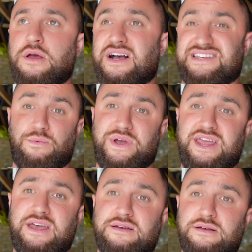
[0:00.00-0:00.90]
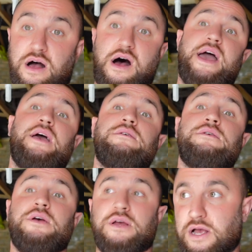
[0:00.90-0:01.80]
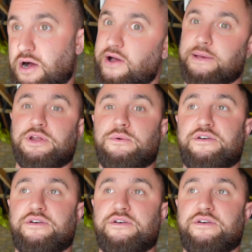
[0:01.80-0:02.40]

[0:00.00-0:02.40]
I say we, I'm gonna